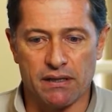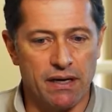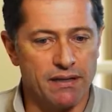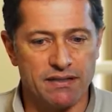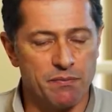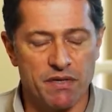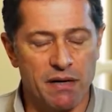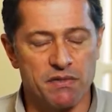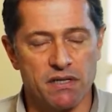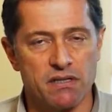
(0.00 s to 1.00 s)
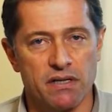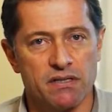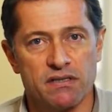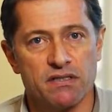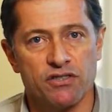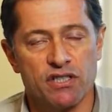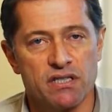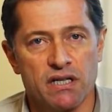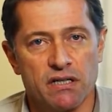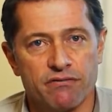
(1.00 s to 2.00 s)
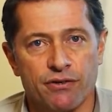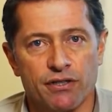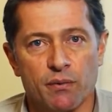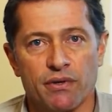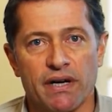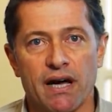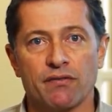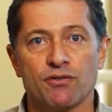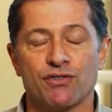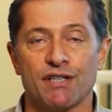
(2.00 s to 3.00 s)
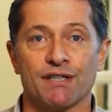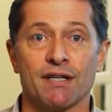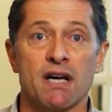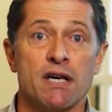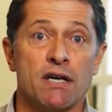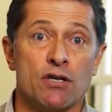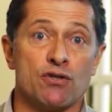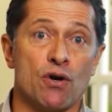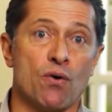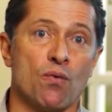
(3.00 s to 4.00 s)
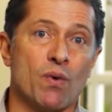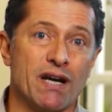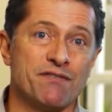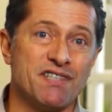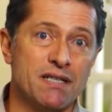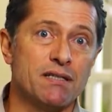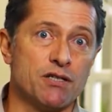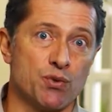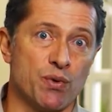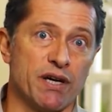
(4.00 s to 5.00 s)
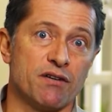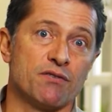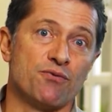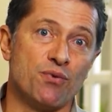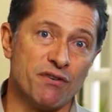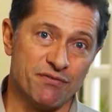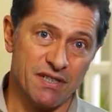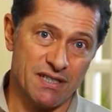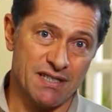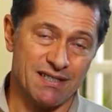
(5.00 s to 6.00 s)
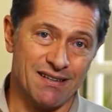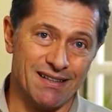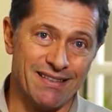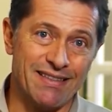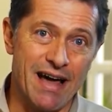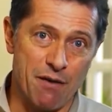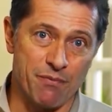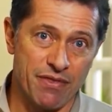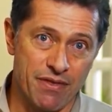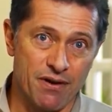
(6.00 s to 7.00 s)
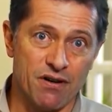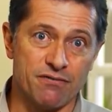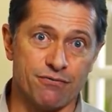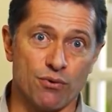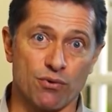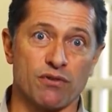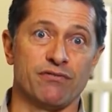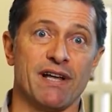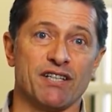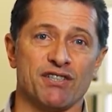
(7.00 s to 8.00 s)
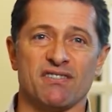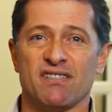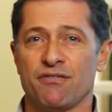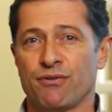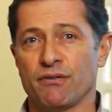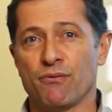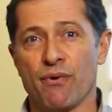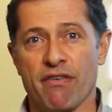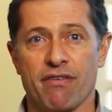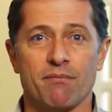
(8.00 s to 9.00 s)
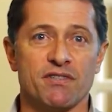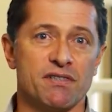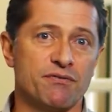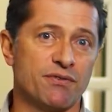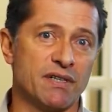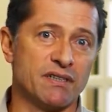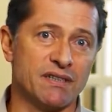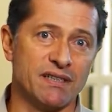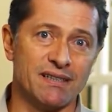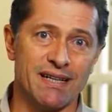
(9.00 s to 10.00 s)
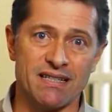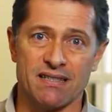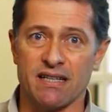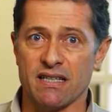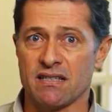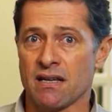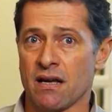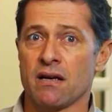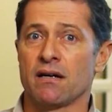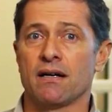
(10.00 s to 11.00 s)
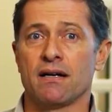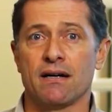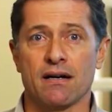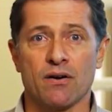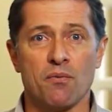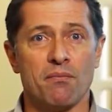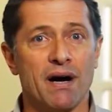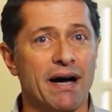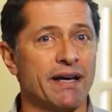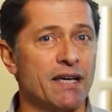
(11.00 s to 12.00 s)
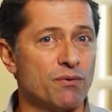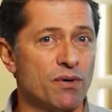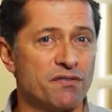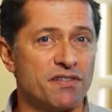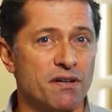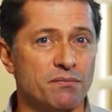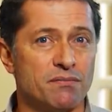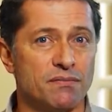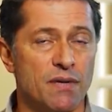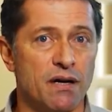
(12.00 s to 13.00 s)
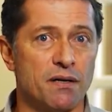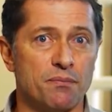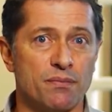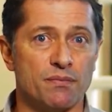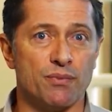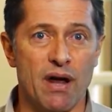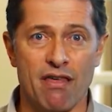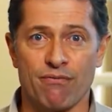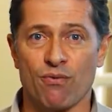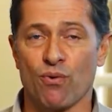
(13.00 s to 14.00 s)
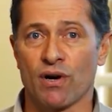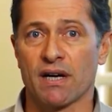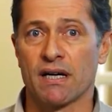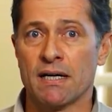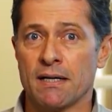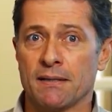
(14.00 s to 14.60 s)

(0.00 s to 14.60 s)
that sometimes it's just unavoidable. I have to share. So what I've seen this week with this depth of forward flexions, different rhythms, different intensities, combining with some breath work,